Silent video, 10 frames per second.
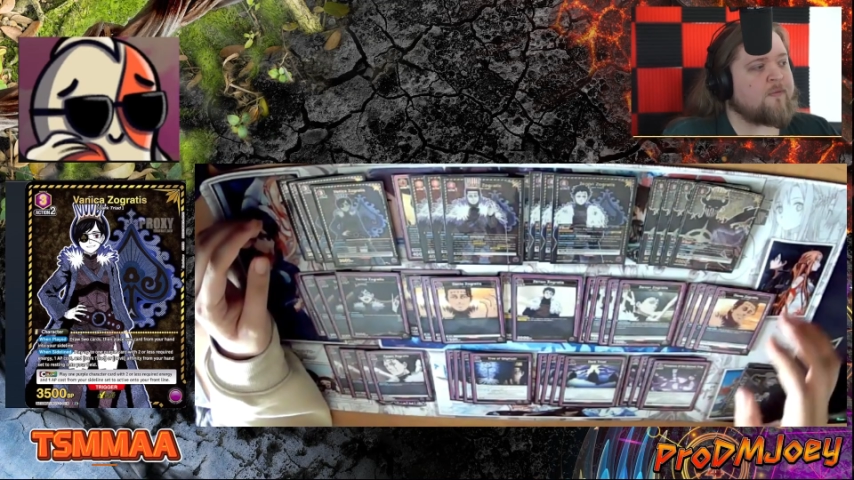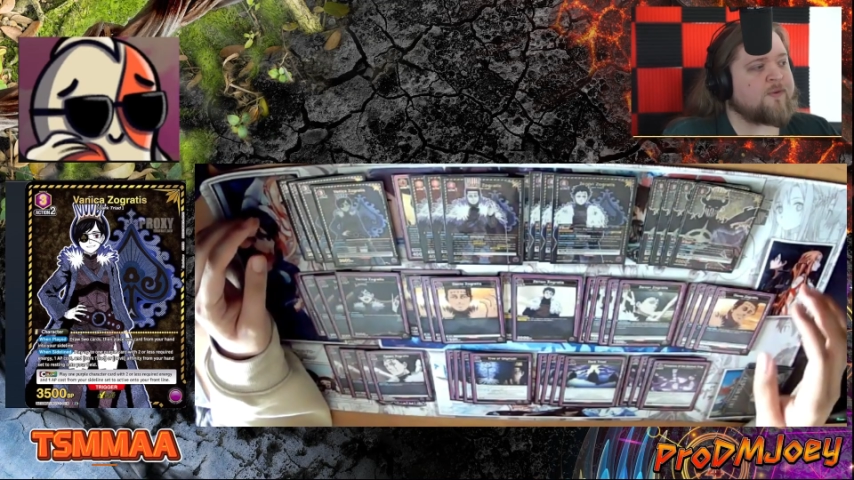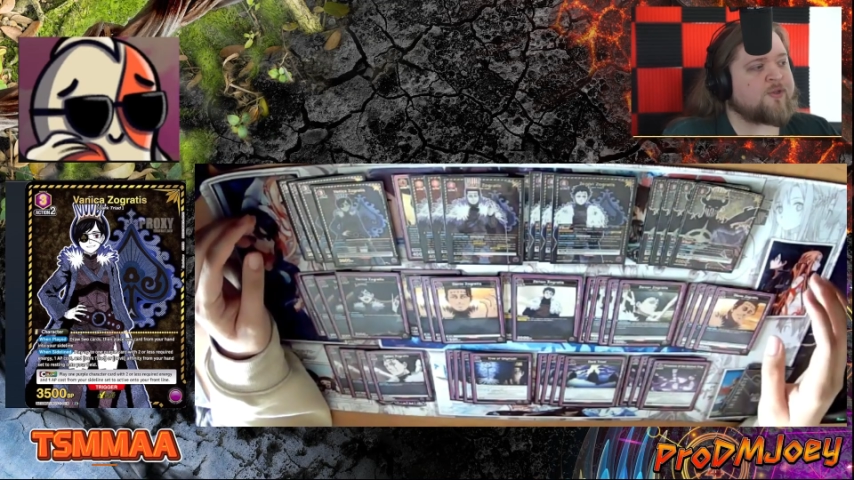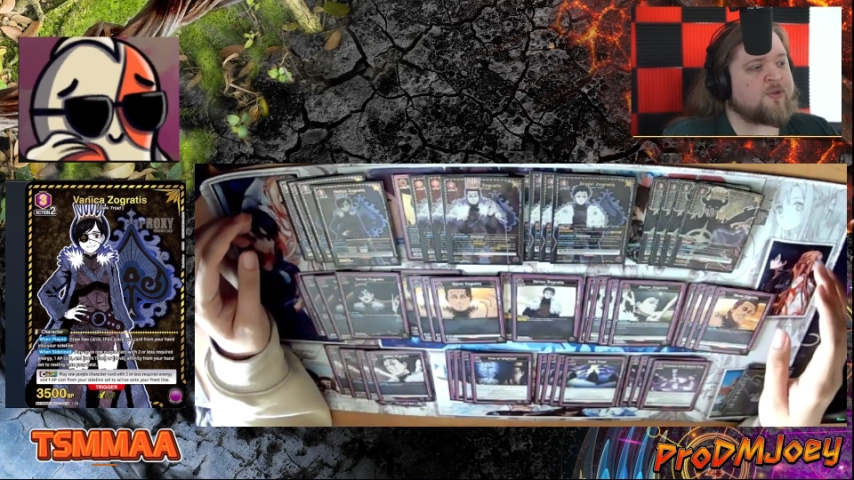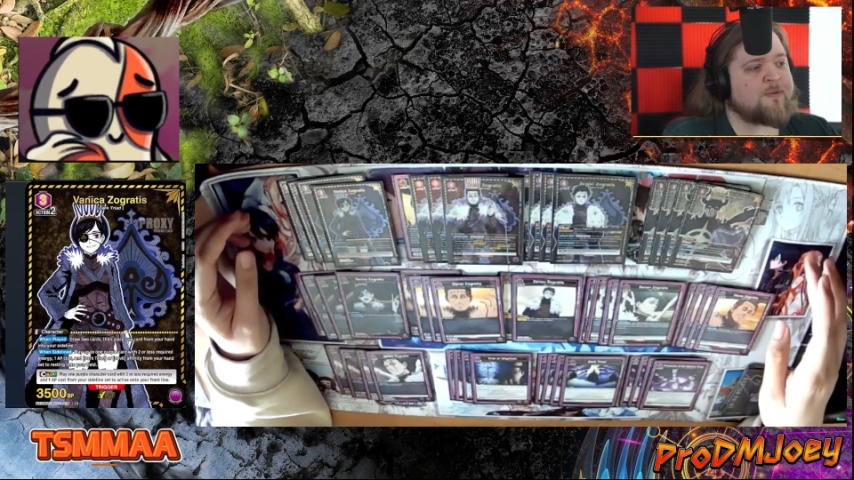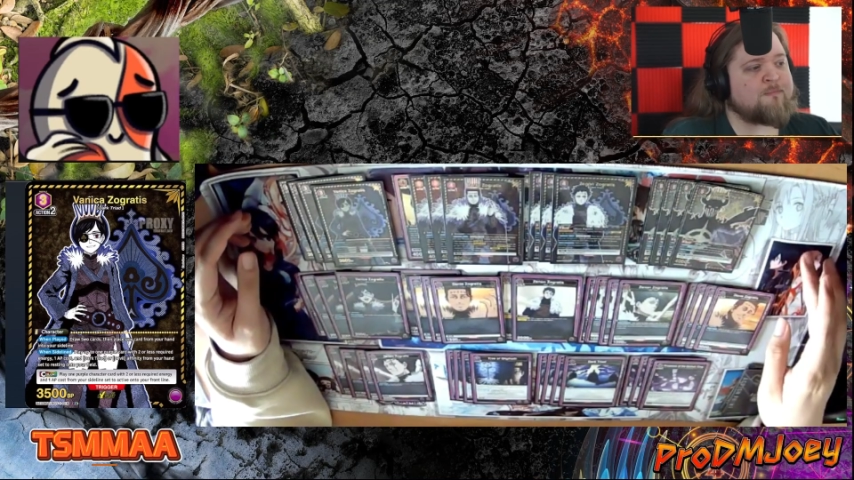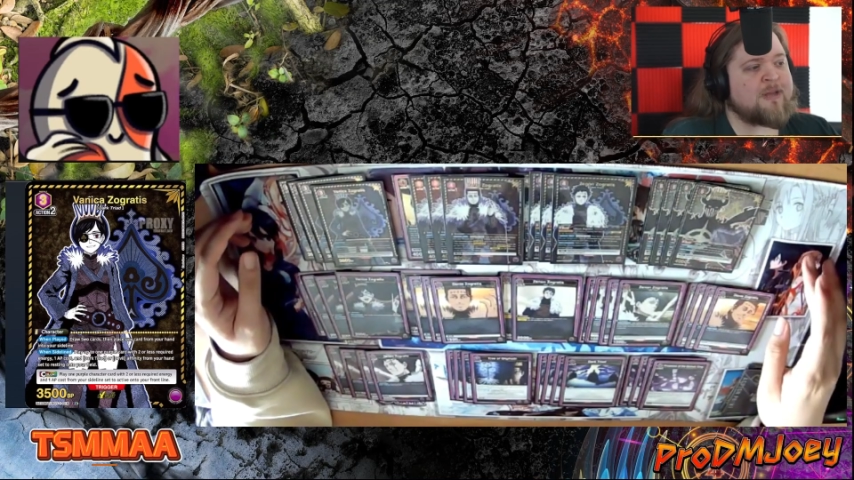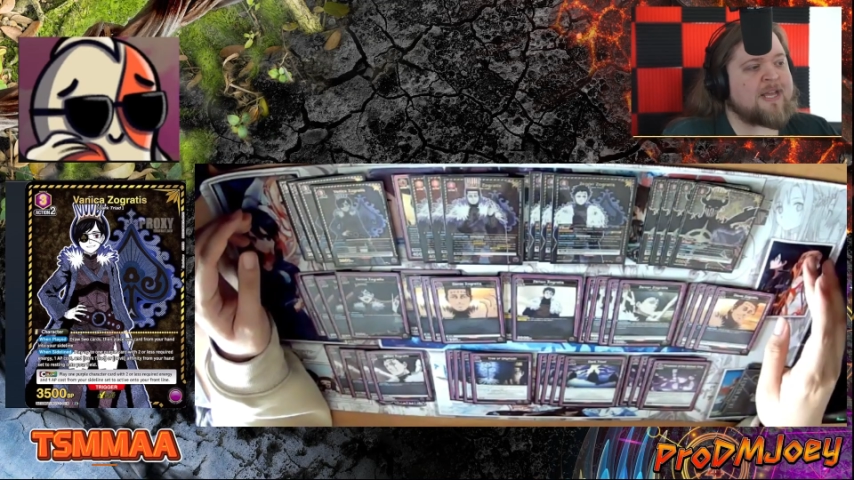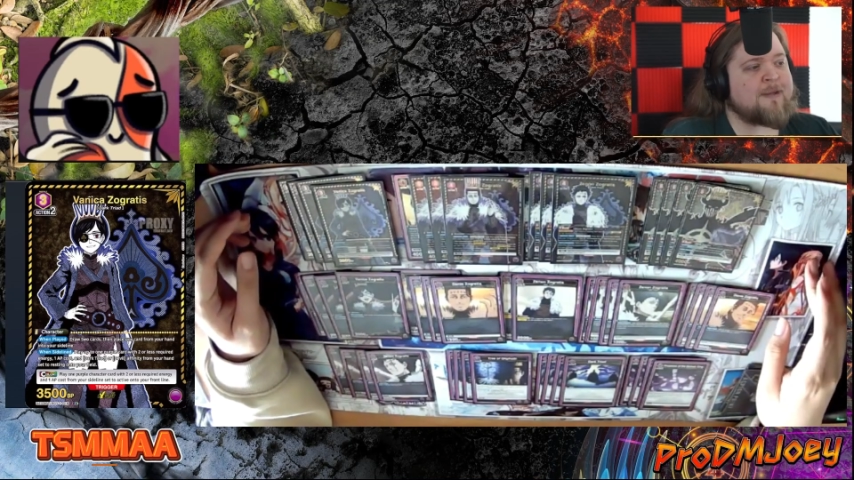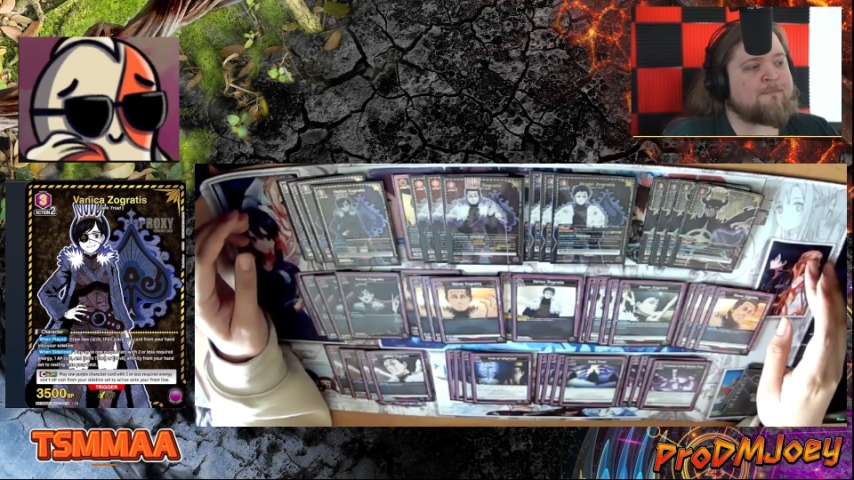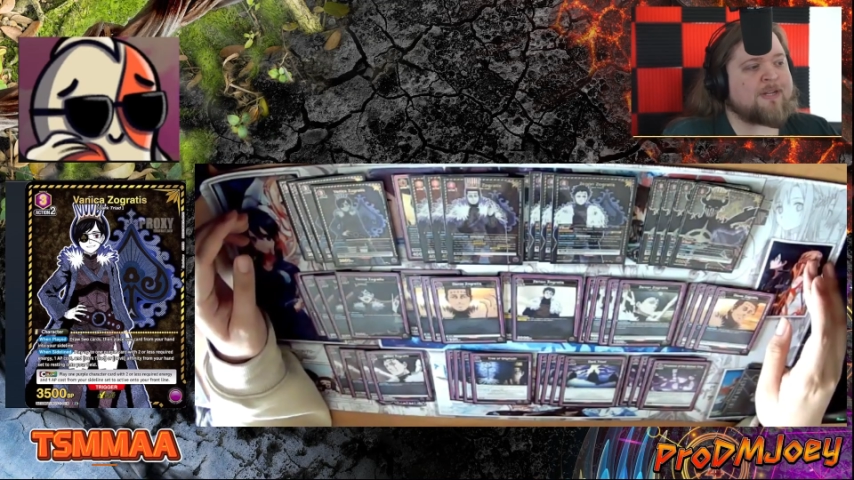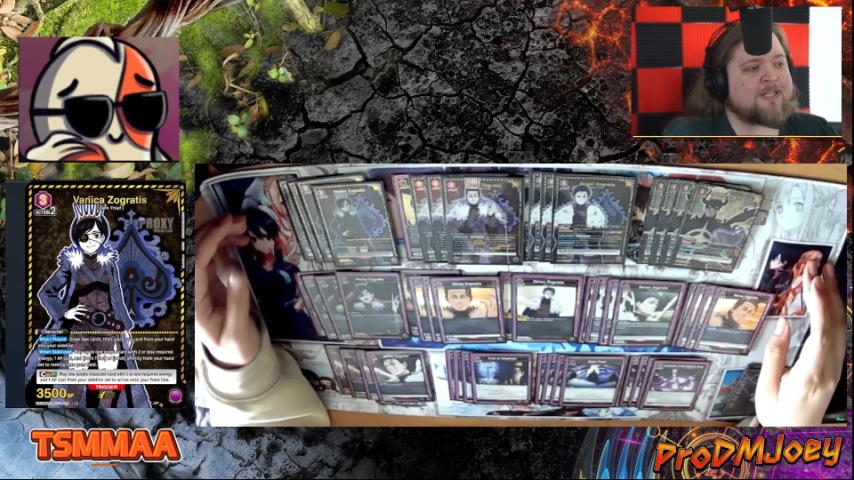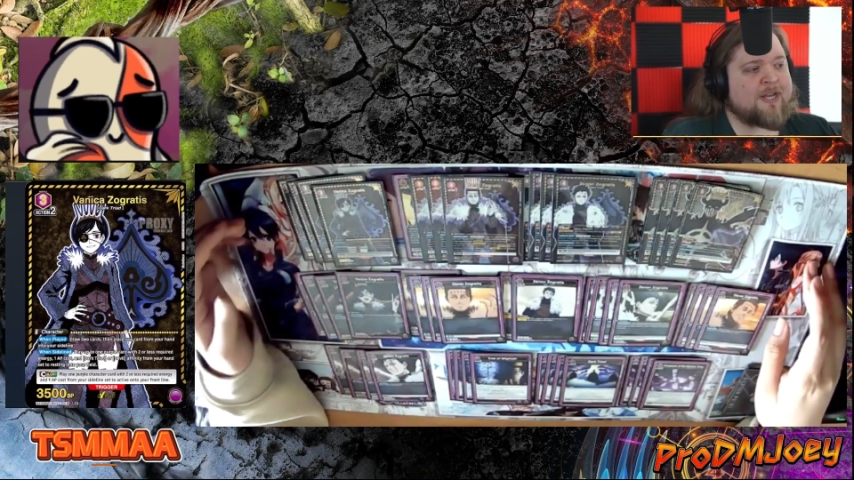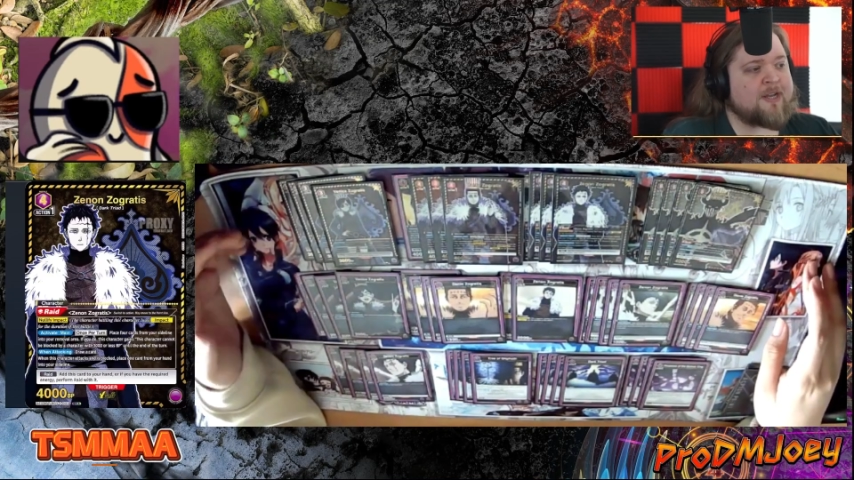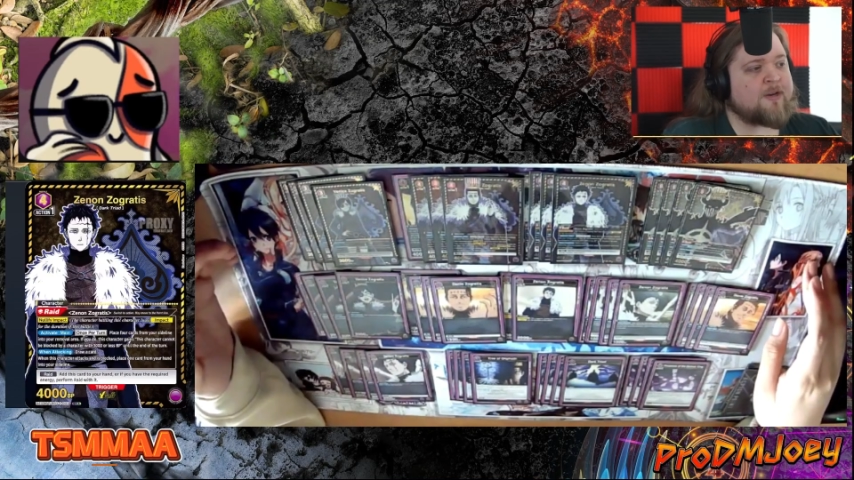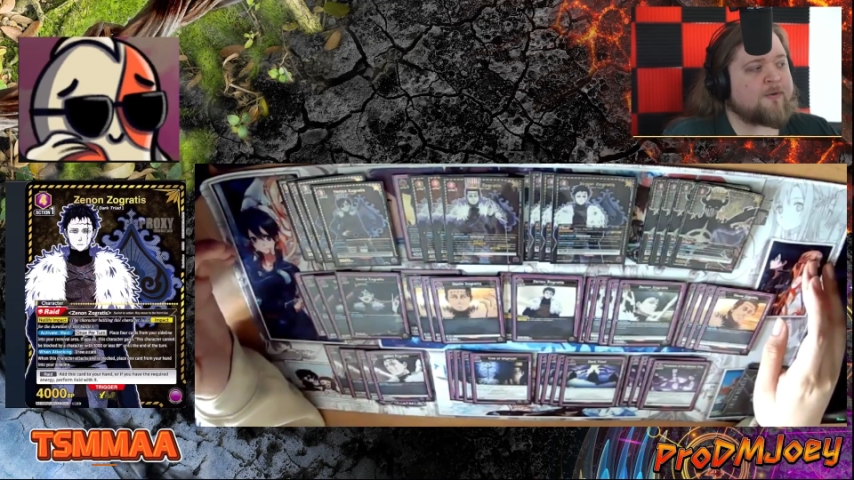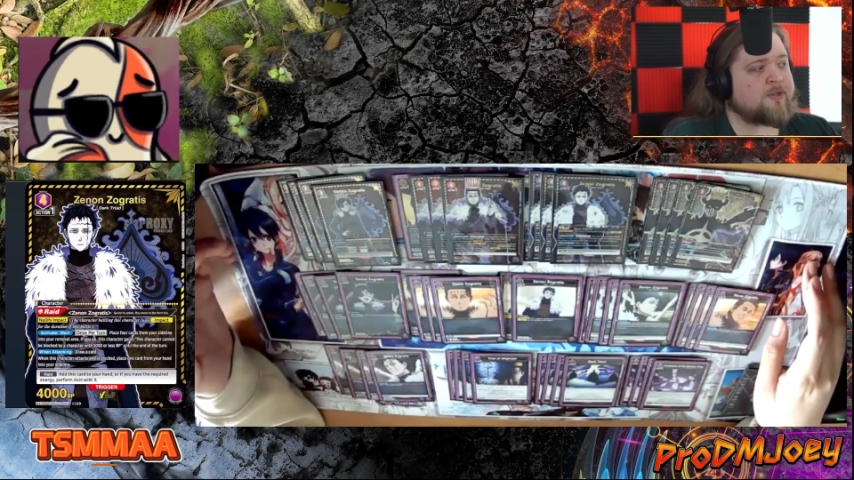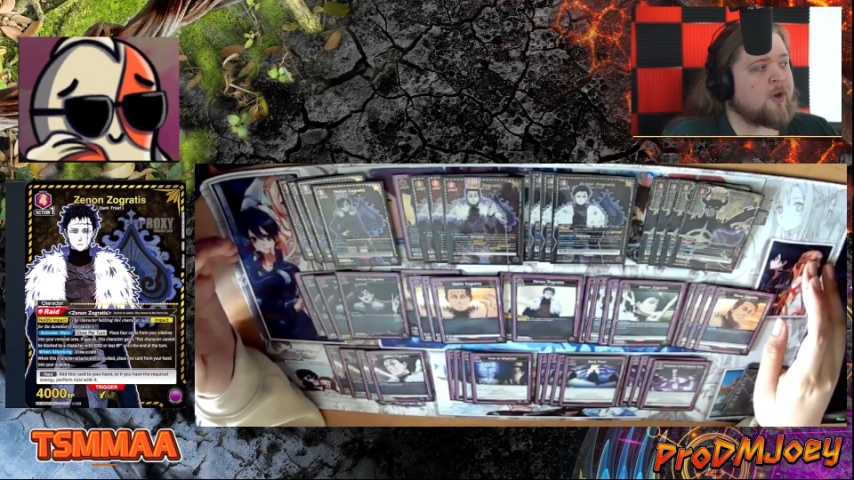over to the meat and potatoes.